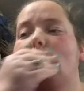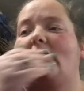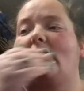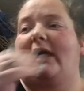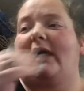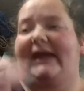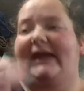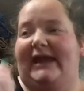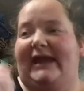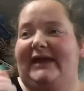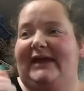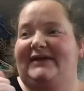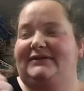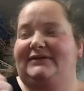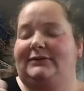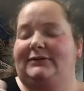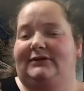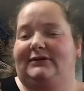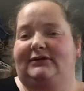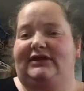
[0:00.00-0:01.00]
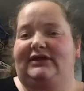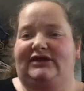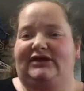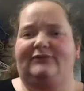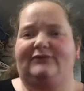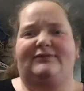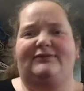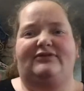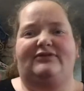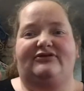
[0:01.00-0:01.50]
And even
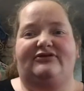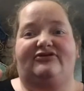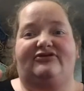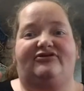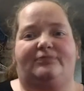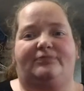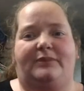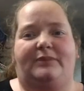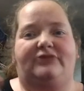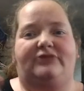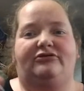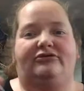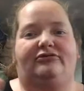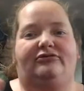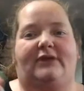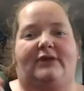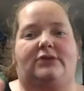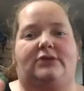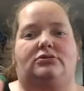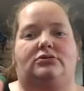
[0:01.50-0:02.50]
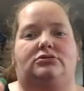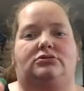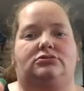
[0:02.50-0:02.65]
the spin cycle,